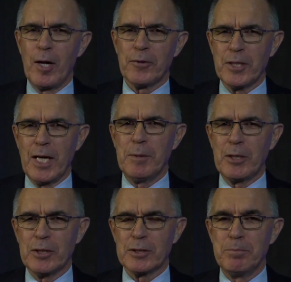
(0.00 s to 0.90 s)
today
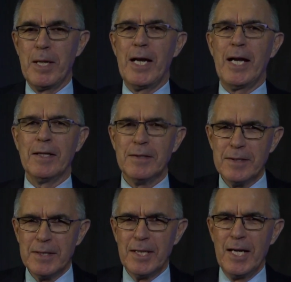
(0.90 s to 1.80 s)
because, man,
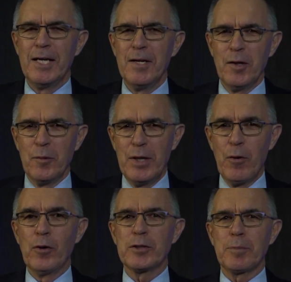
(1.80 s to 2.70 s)
we're
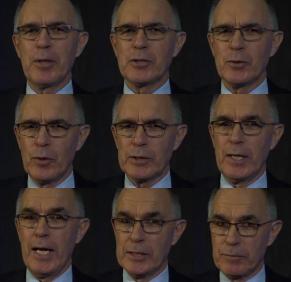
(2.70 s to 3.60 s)
all supposed to wash our
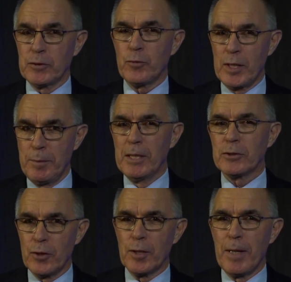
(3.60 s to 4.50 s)
hands for 20 minutes.
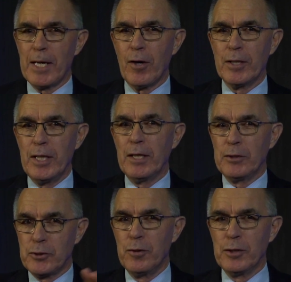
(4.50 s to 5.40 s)
Not a bad idea
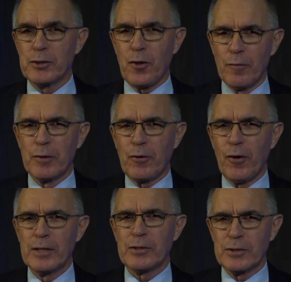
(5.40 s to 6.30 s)
during this COVID
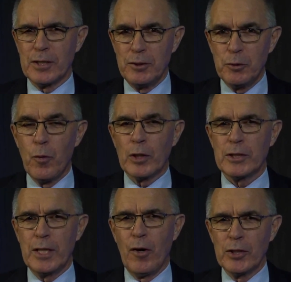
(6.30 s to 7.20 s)
crisis. And you watch
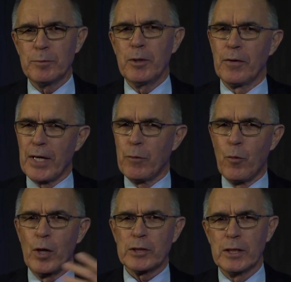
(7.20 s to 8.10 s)
in a hospital, they
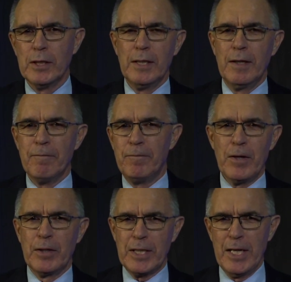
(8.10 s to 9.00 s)
wash
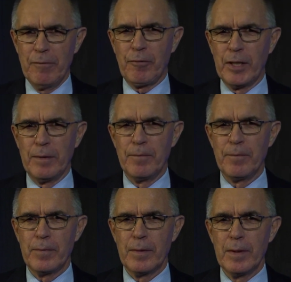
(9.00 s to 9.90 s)
very carefully.
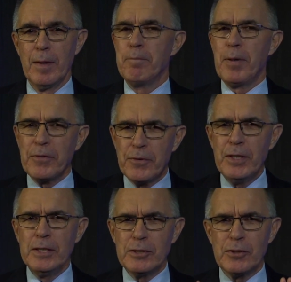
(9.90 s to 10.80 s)
But
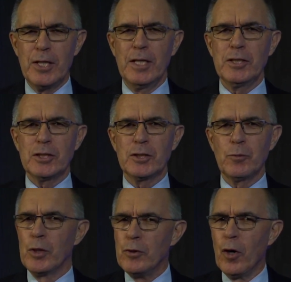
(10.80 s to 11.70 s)
these things
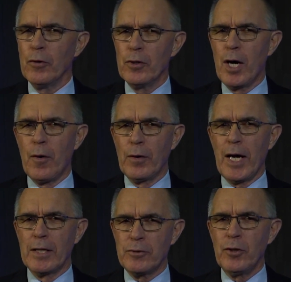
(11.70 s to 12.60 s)
were not known
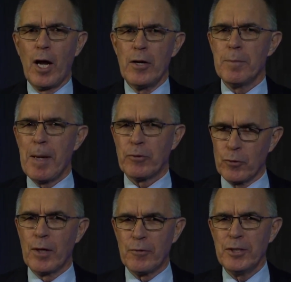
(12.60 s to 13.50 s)
until only about
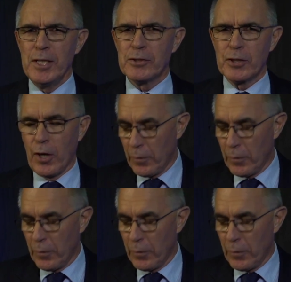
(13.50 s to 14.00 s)
200 years ago.